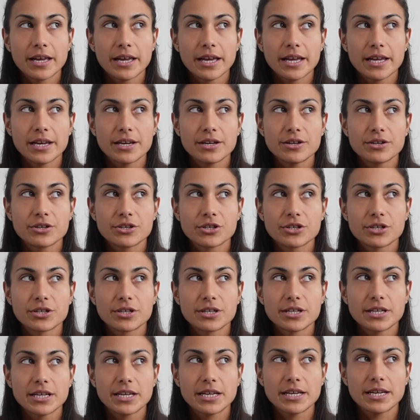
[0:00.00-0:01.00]

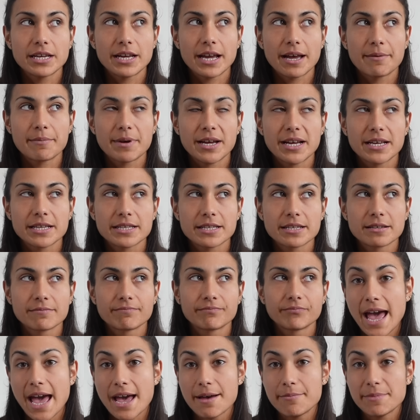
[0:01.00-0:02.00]
HDMS.
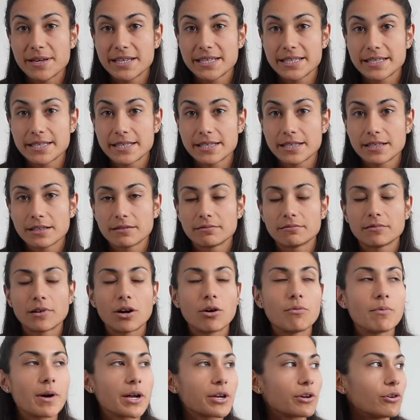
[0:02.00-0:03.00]
MS.
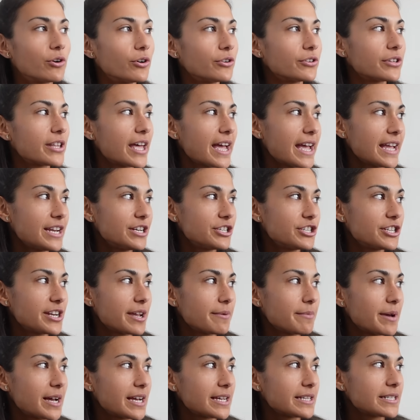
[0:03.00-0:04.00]
Oh my god, the
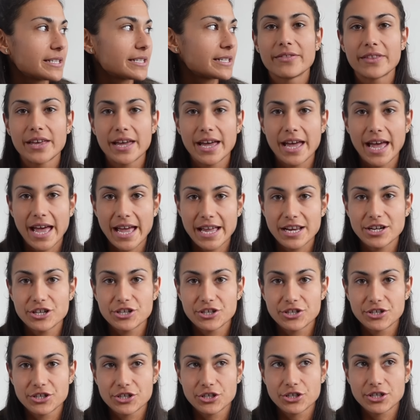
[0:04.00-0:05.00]
HDMS. The
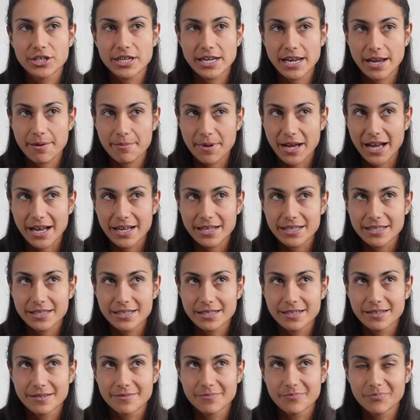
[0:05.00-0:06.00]

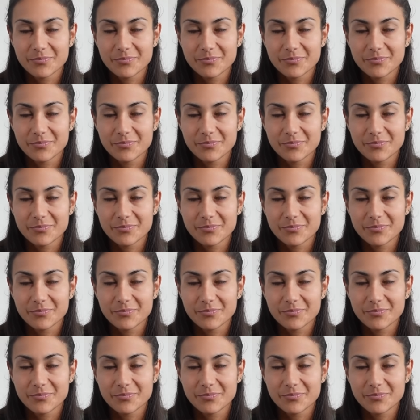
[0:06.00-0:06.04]
HDMS.